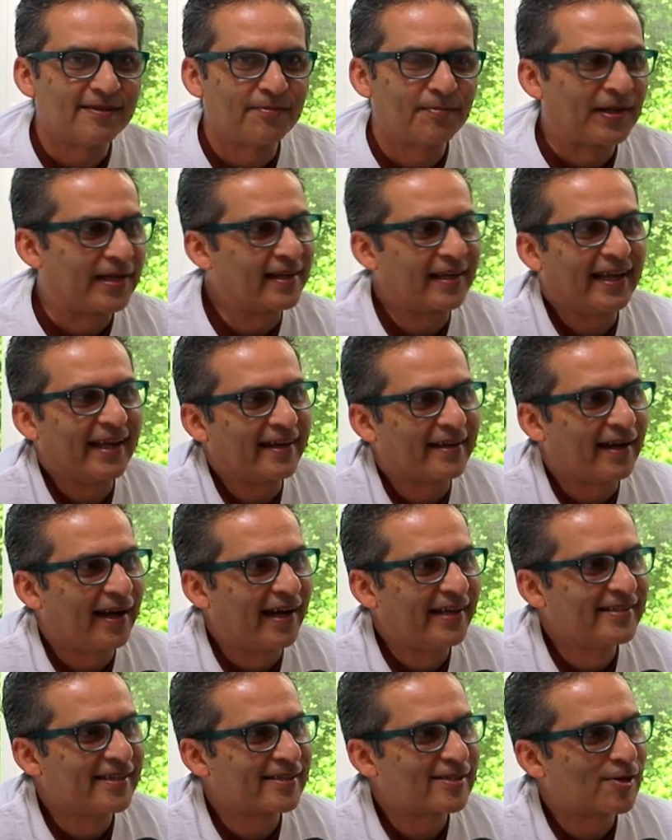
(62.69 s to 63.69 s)
But again,
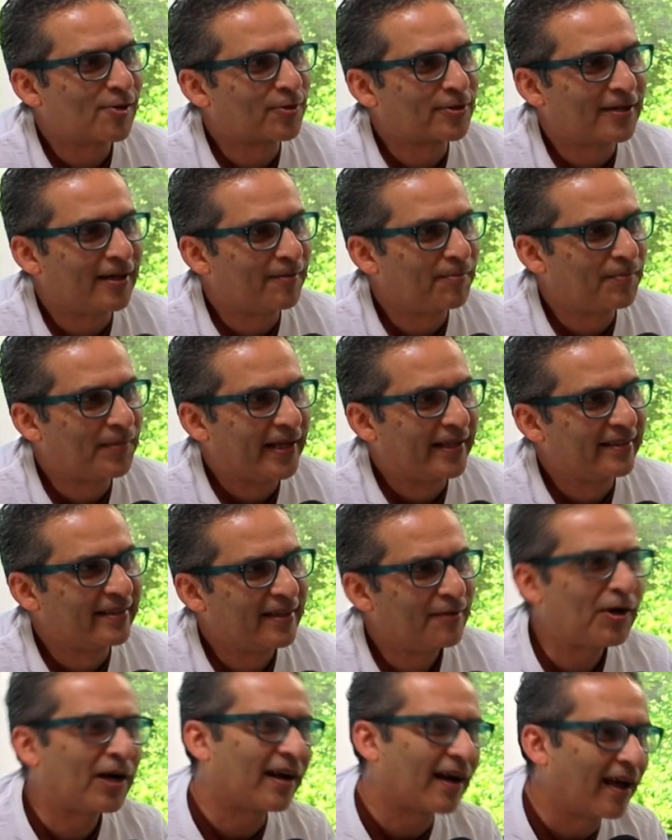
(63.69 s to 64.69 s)
I just looked up and
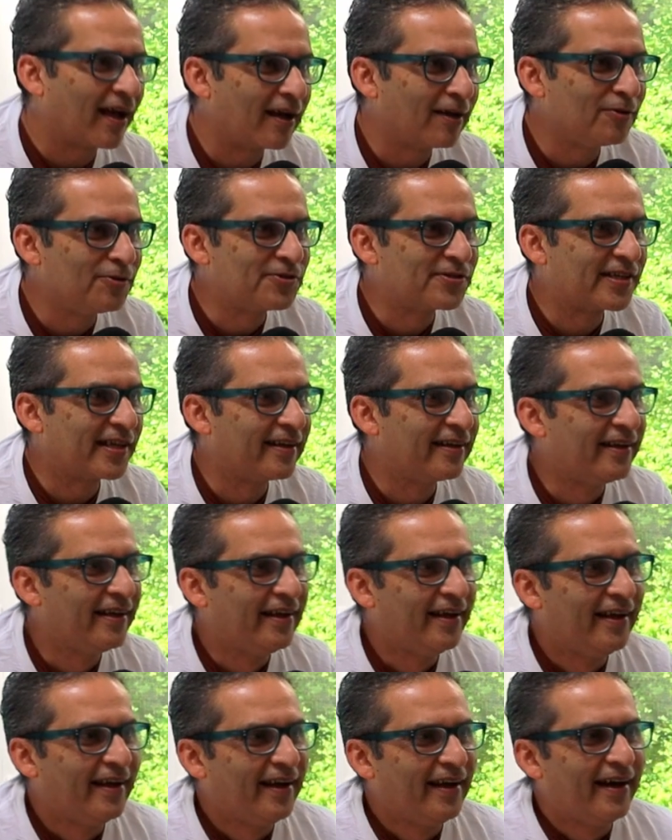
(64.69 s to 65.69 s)
there were clouds and
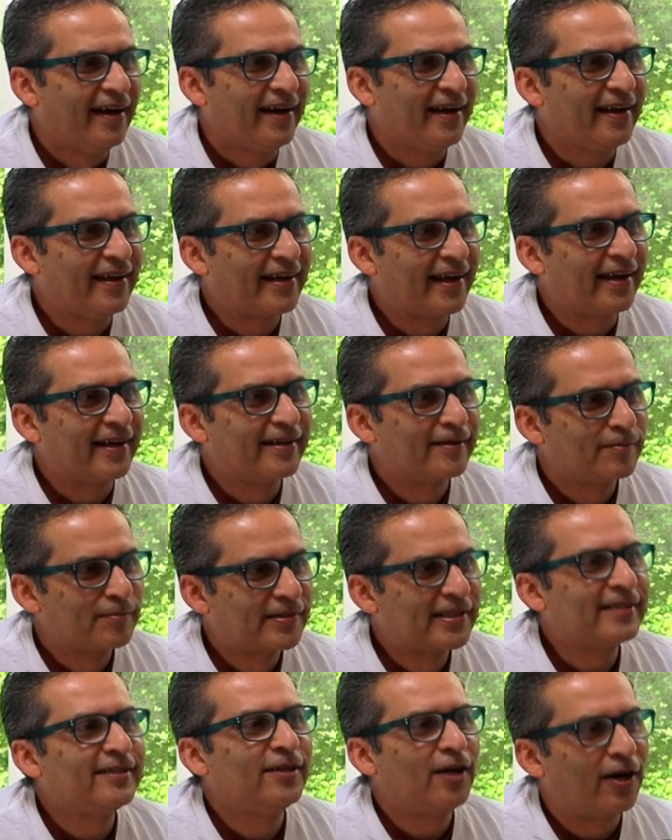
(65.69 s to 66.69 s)
I
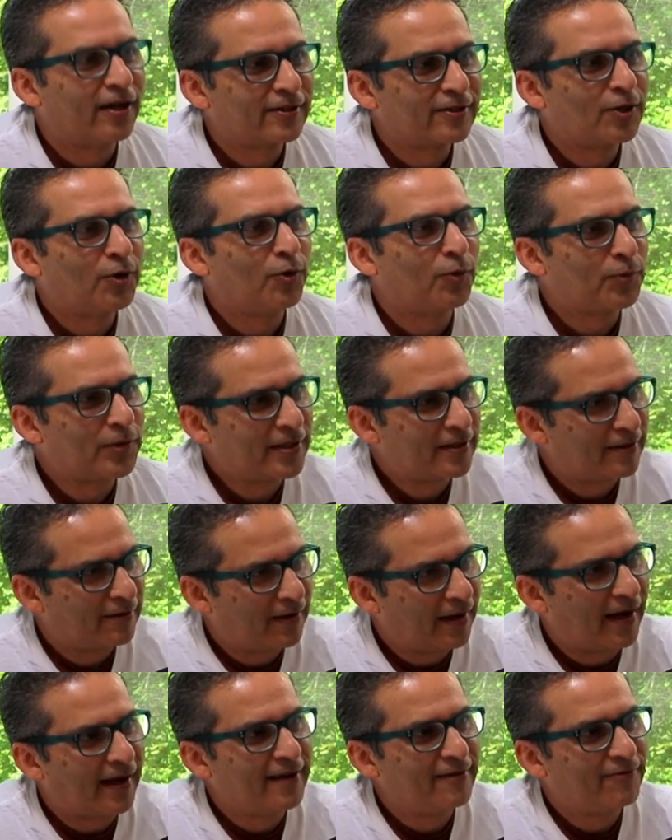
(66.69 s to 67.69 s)
did not go with
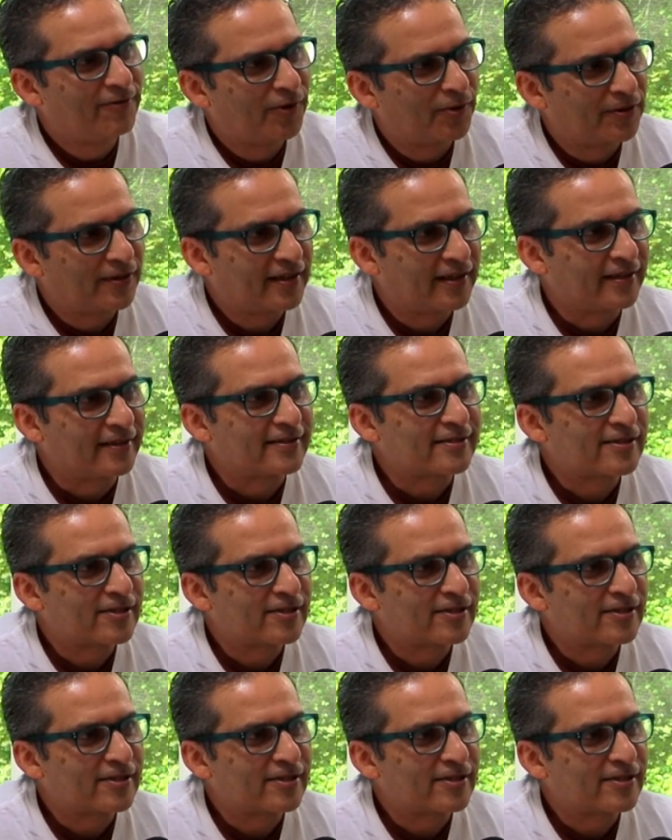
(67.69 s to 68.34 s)
the iPhone thing.